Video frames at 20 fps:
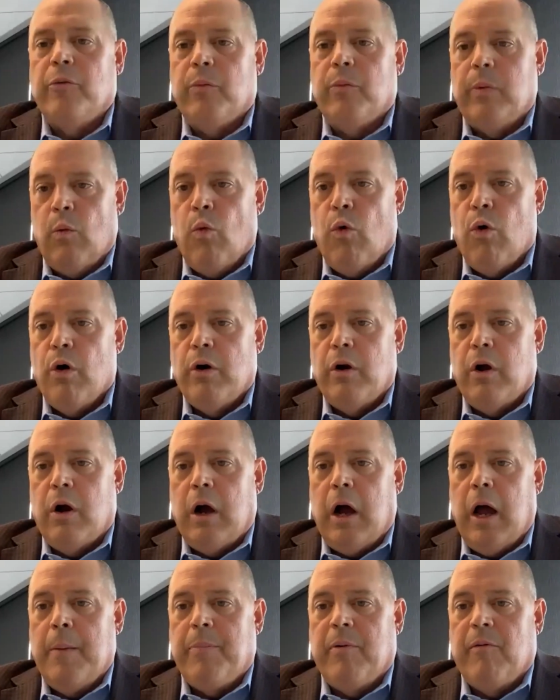to reward our
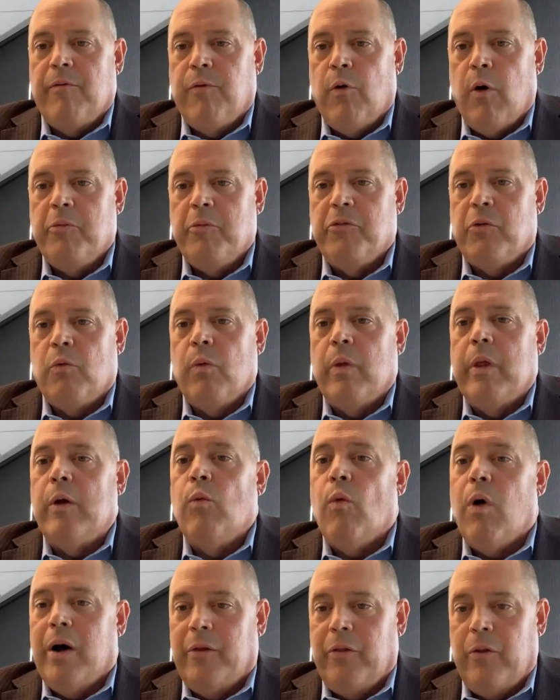high performers. We really
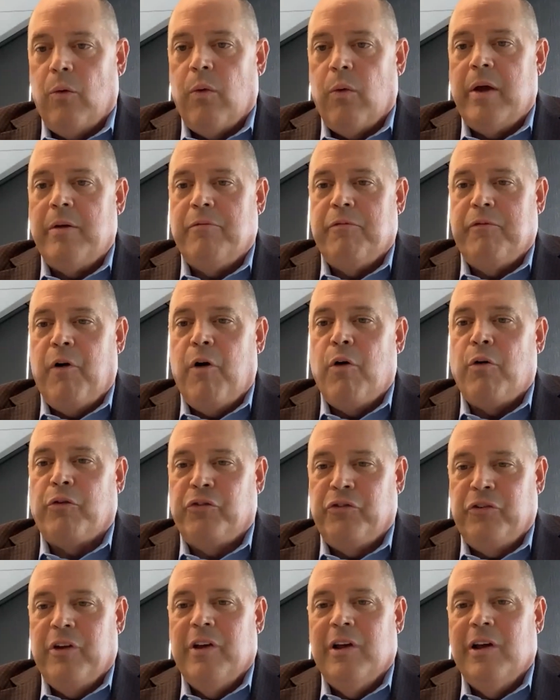wanted the right
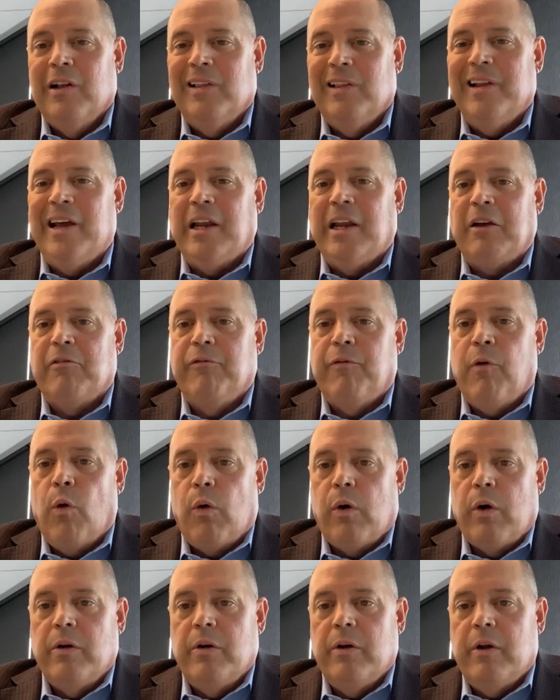folks leaning
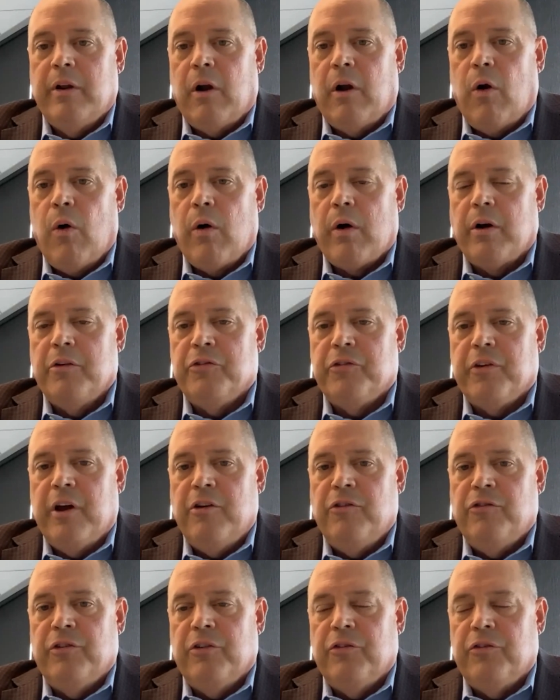forward in our
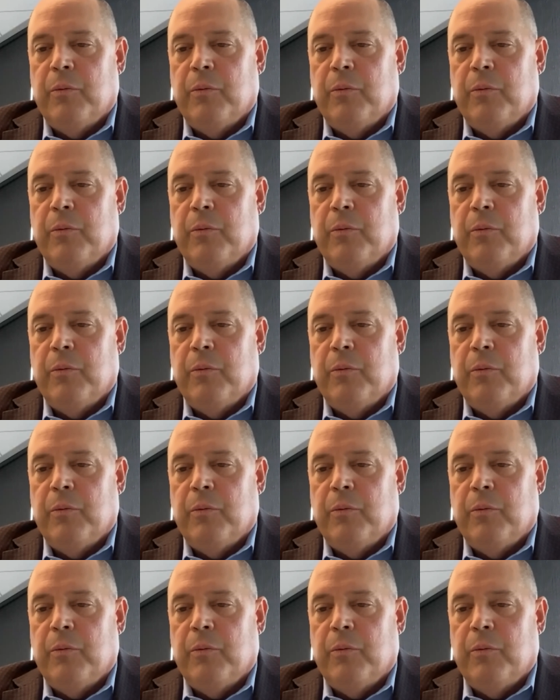organization.